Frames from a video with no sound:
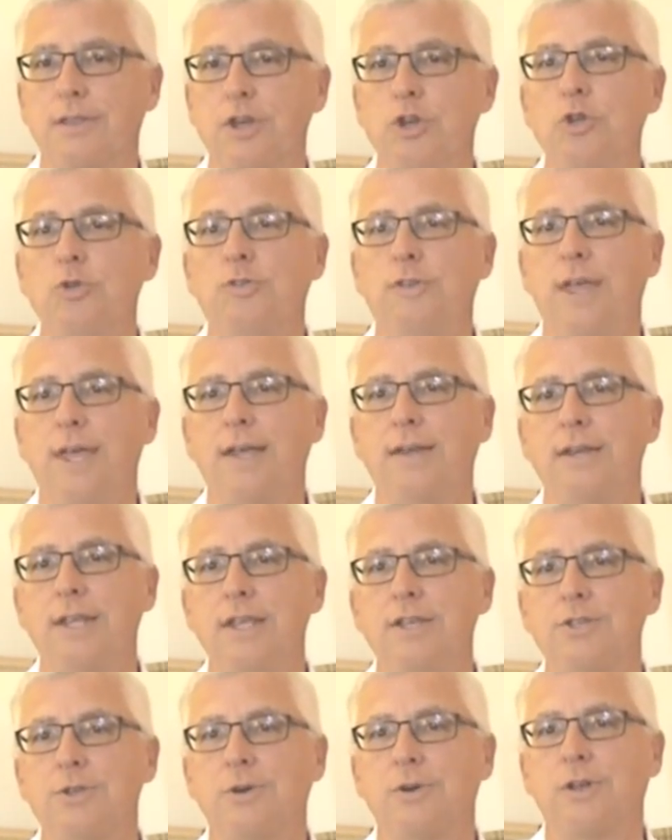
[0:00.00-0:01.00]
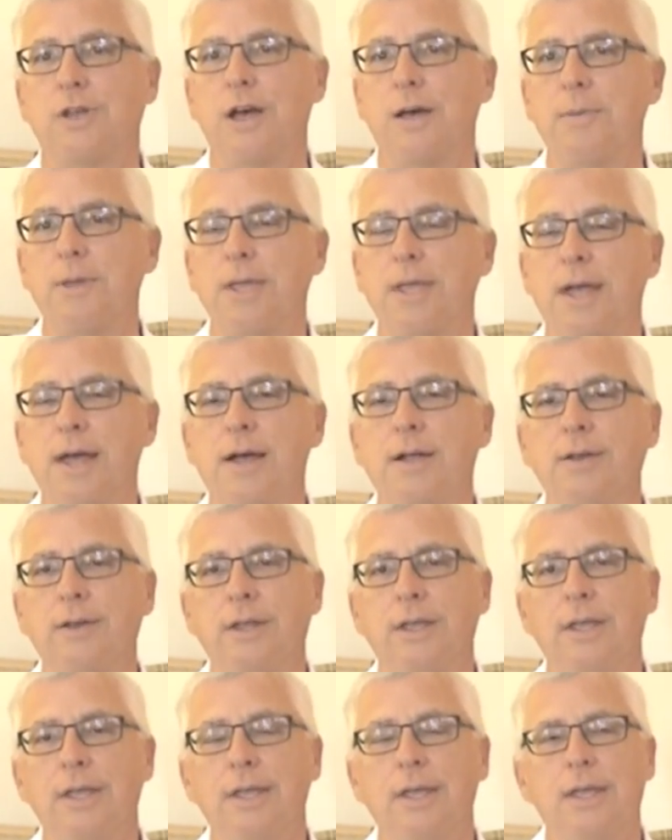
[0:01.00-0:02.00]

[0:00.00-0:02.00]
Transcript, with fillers: the new techniques that are coming out.